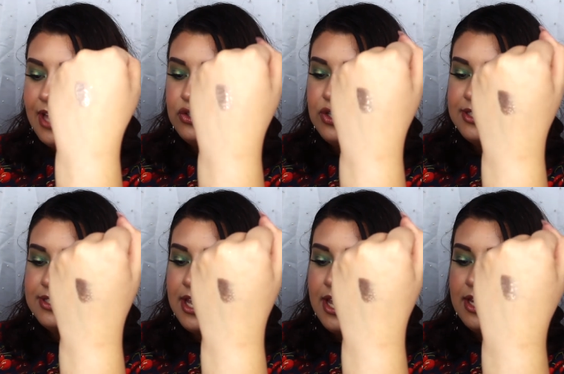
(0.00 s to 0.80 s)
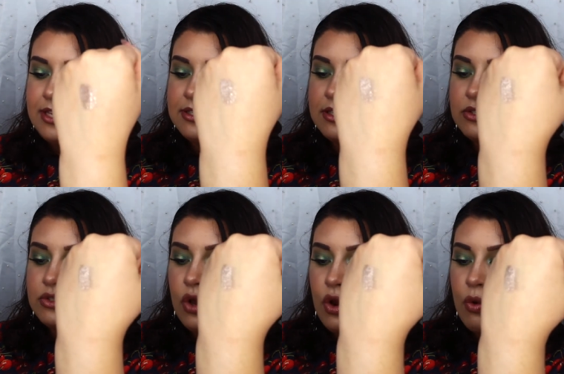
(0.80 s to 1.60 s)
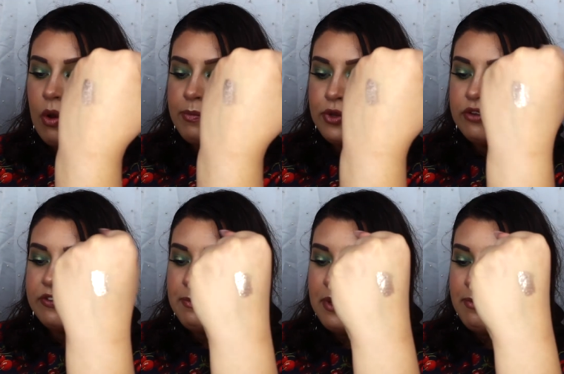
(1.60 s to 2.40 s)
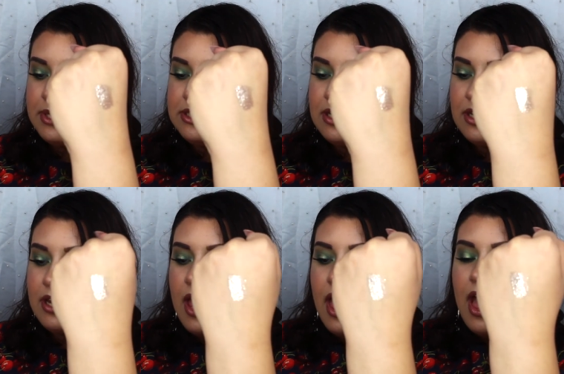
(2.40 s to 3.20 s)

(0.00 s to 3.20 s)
As you can see, it is so beautifully pigmented.